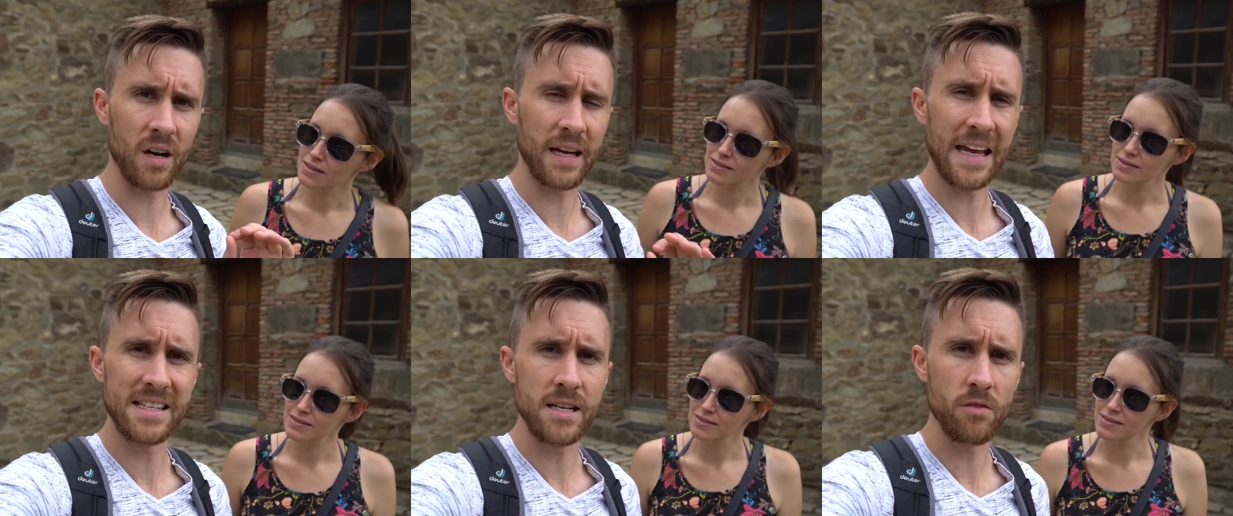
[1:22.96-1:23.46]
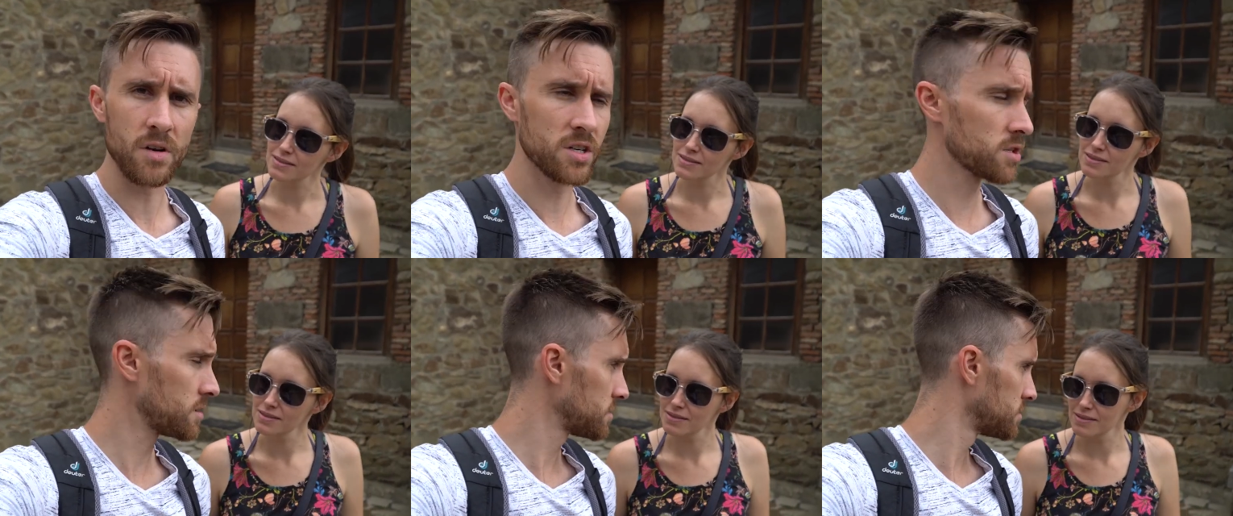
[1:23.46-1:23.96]
Speaker 1: Kakheti
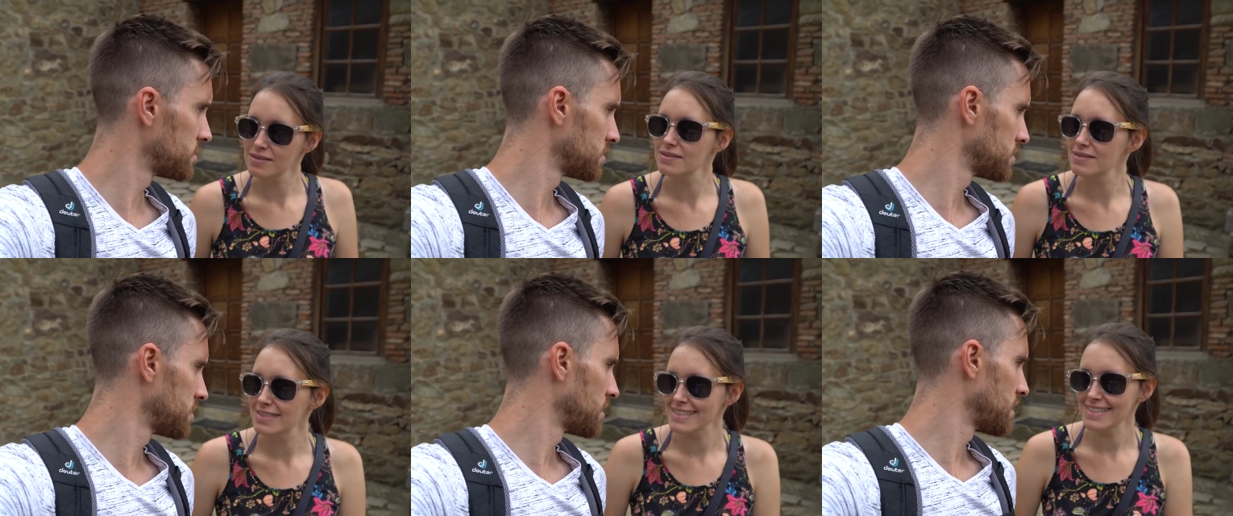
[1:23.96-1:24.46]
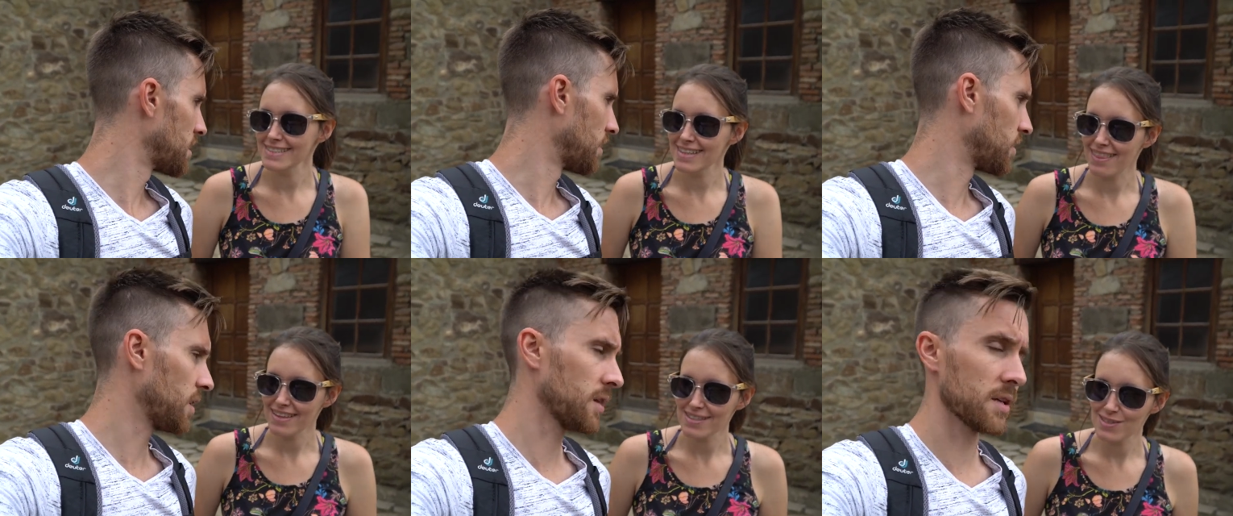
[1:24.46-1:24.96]
region. I
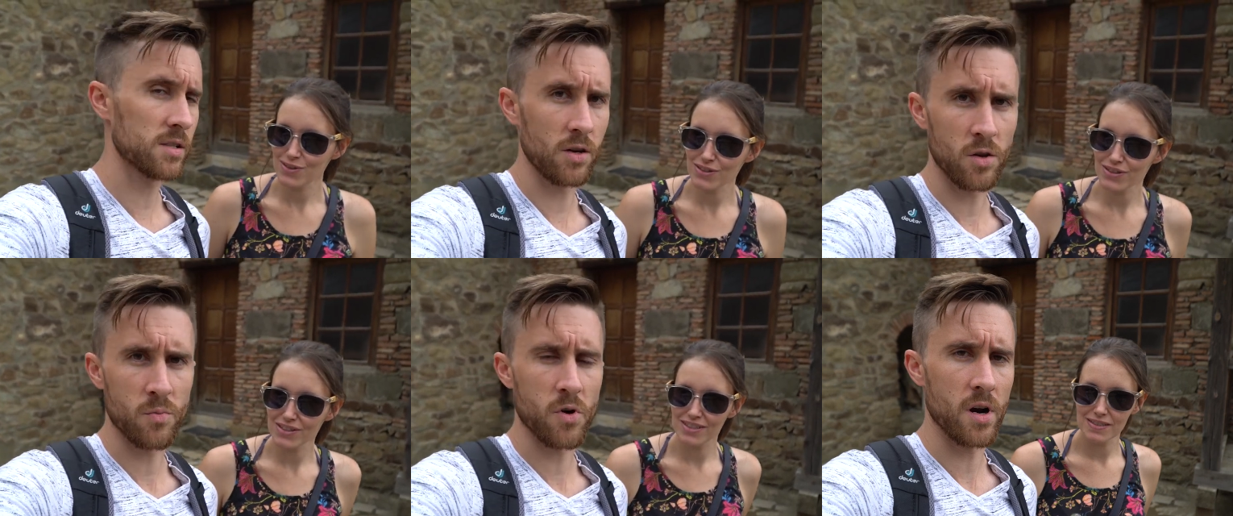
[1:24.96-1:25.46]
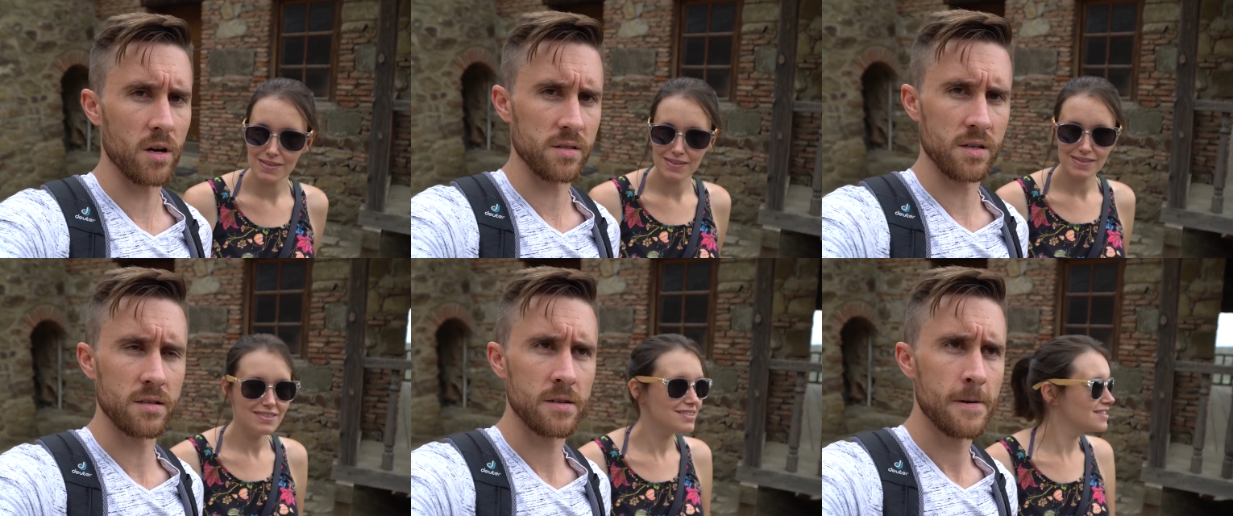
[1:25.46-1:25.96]
think that's how you
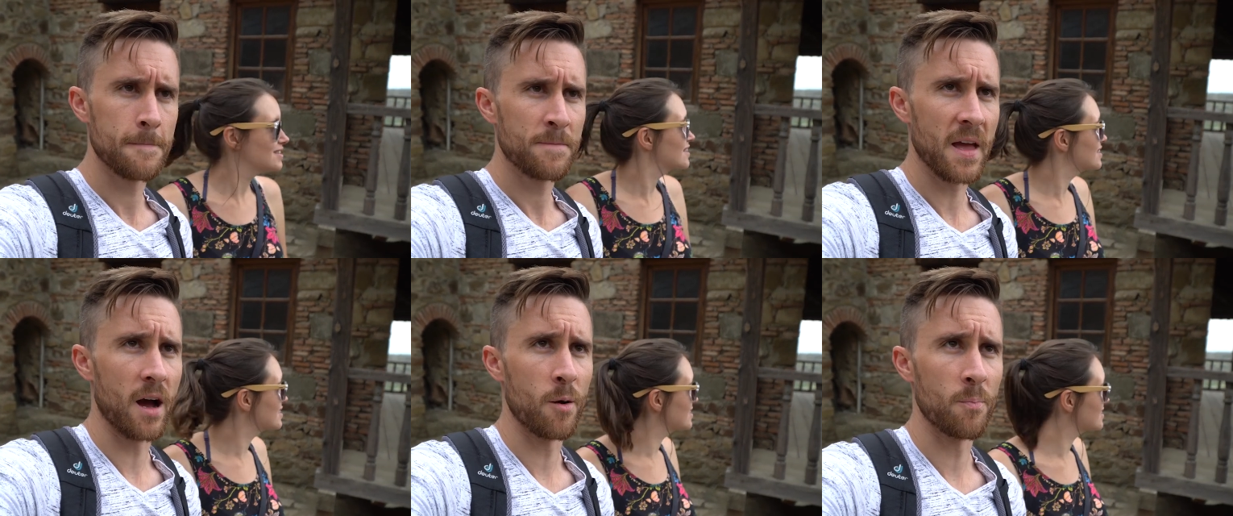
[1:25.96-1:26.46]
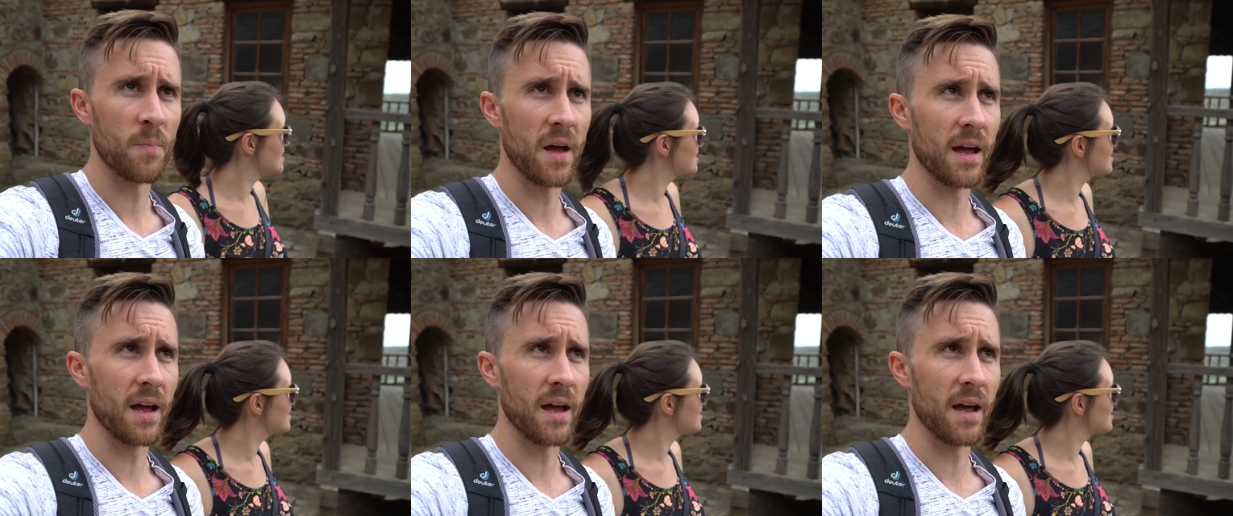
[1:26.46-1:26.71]
pronounce it. Um,